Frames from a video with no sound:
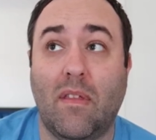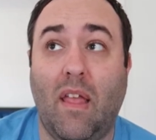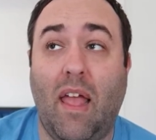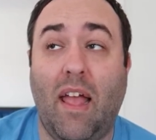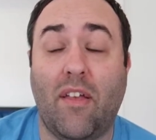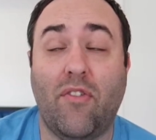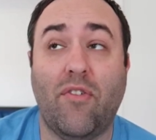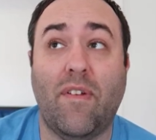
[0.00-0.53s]

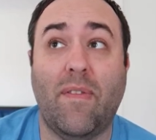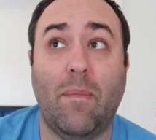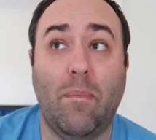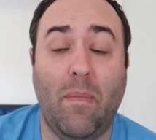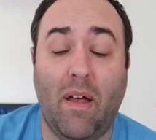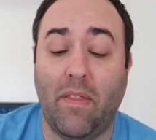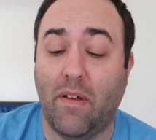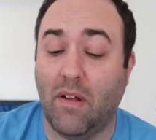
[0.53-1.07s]
Astra's
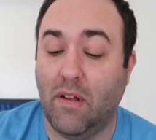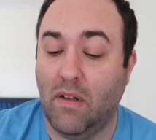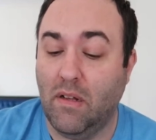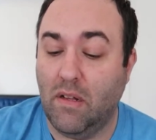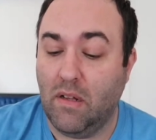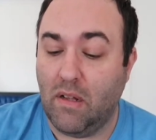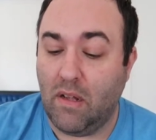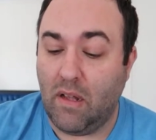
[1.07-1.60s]
mother.
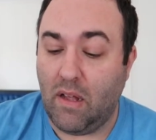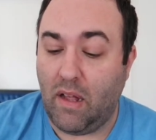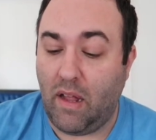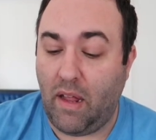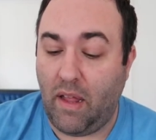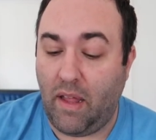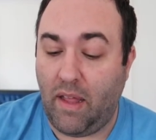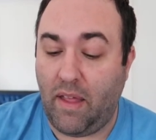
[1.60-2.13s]

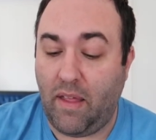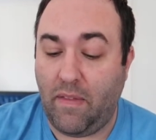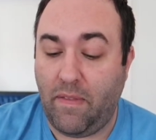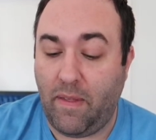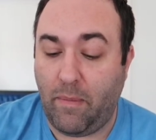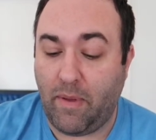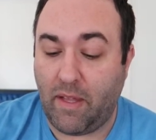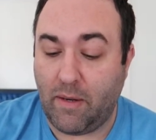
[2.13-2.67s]

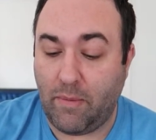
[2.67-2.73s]
And then we cut